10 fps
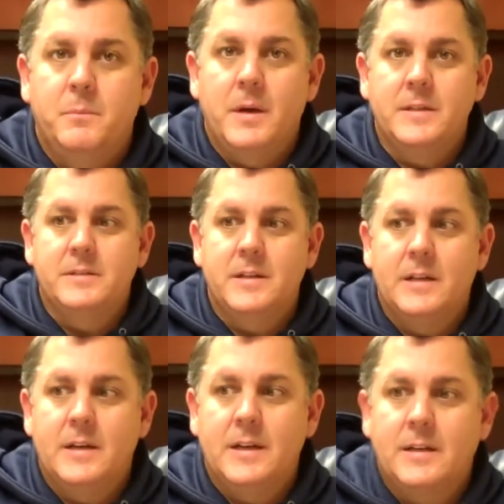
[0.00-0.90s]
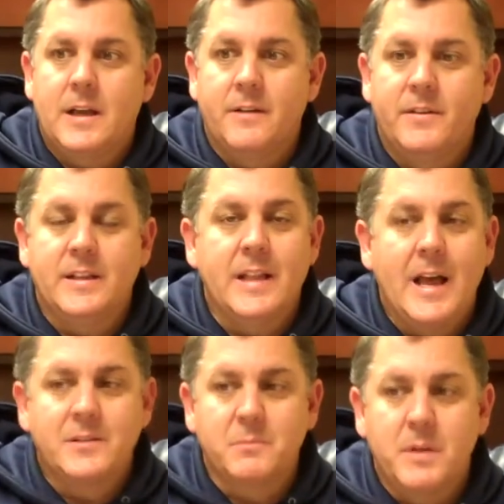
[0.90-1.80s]
But uh, kind of at the
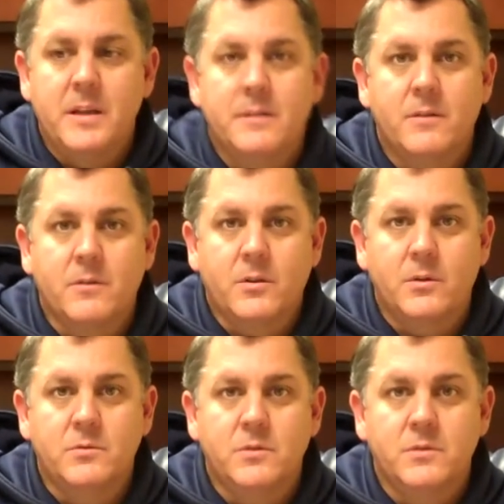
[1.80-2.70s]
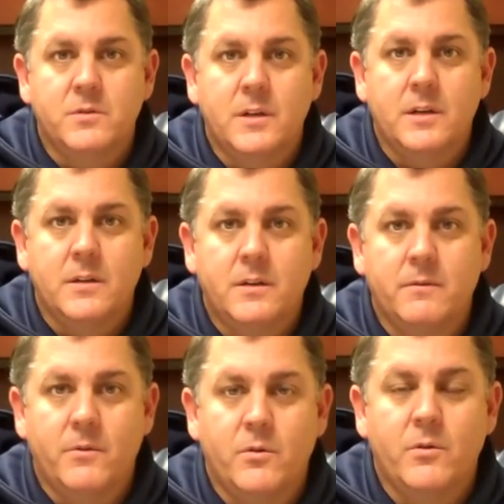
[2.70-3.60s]
last minute, her coaches uh,
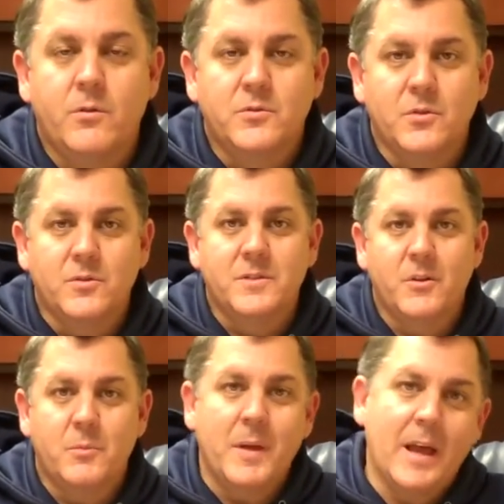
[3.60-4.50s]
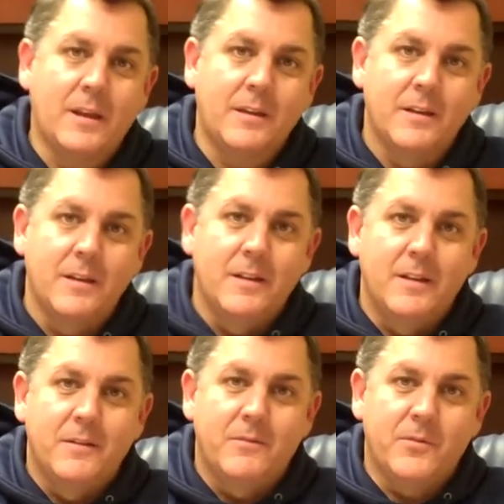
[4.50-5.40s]
converted her to a center back
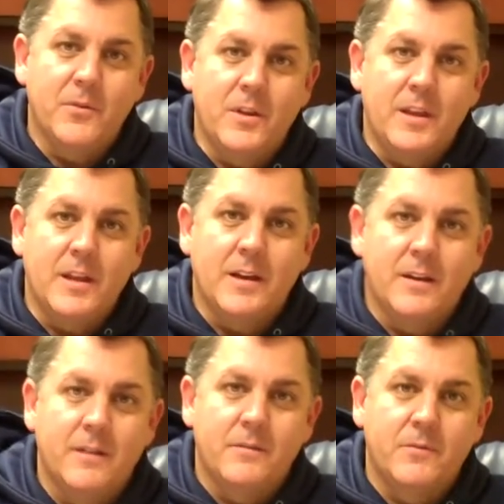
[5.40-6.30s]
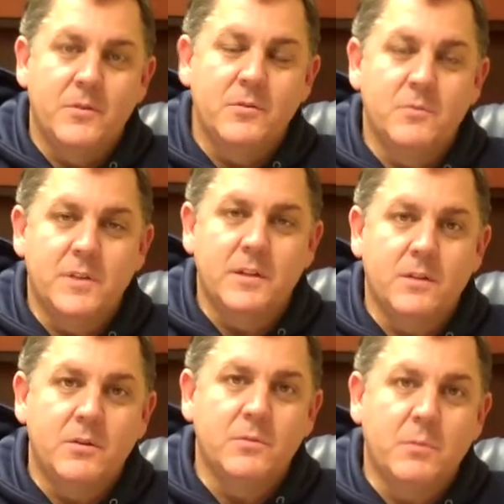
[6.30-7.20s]
for the uh, for the New
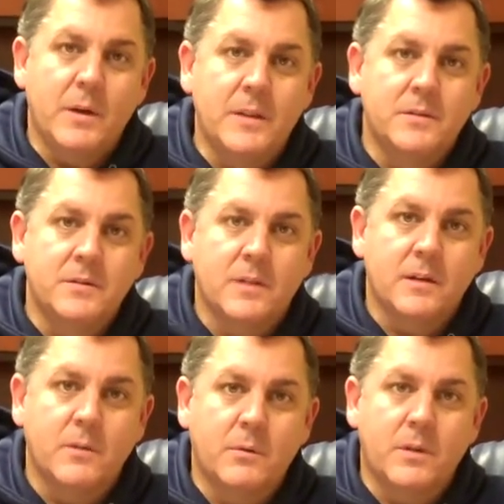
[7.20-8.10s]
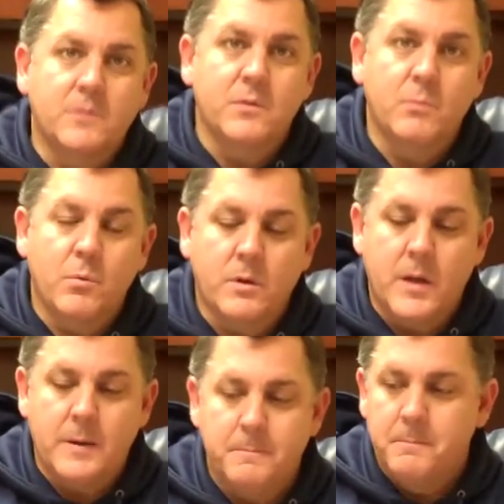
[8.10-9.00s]
Zealand U20s uh, going into the World
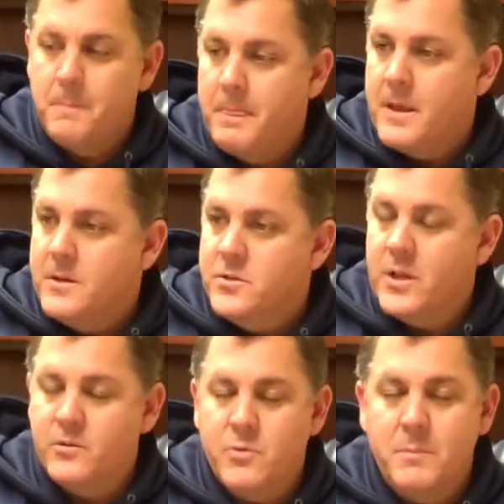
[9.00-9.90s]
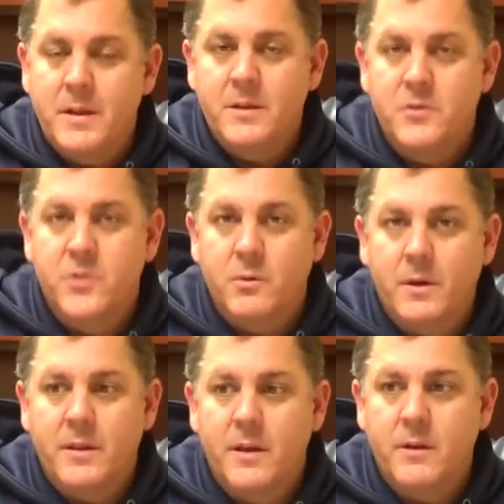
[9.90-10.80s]
Cup. She had a tremendous
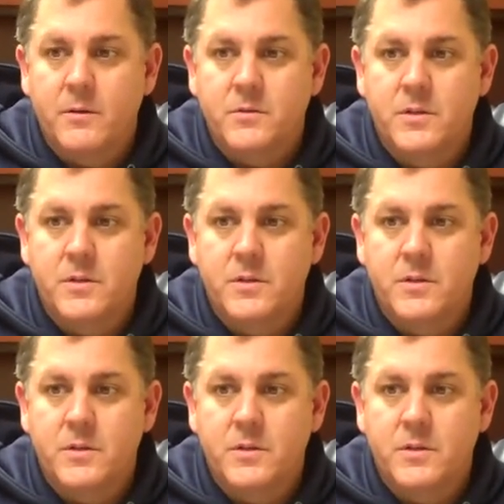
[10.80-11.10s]
showing there.